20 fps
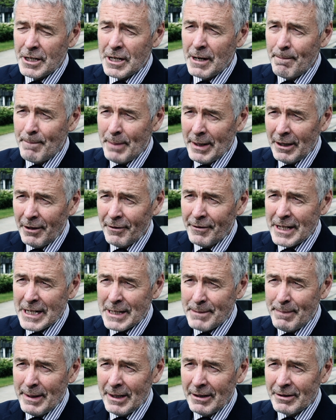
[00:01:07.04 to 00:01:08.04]
to build
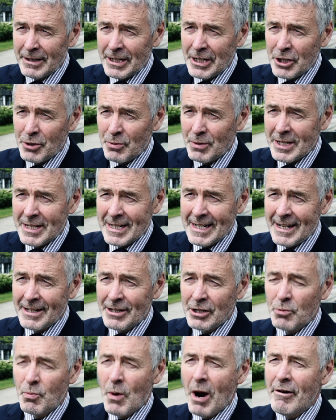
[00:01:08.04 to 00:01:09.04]
this building to a
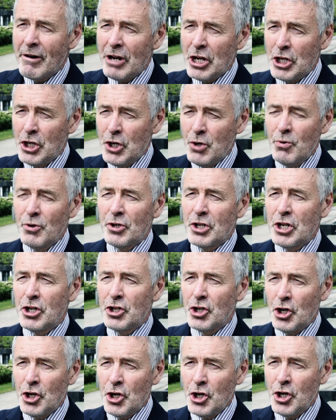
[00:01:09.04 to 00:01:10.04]
standard where it
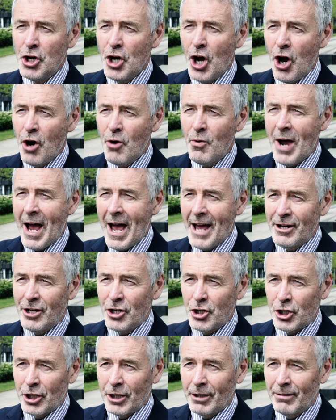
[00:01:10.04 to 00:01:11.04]
uses no energy.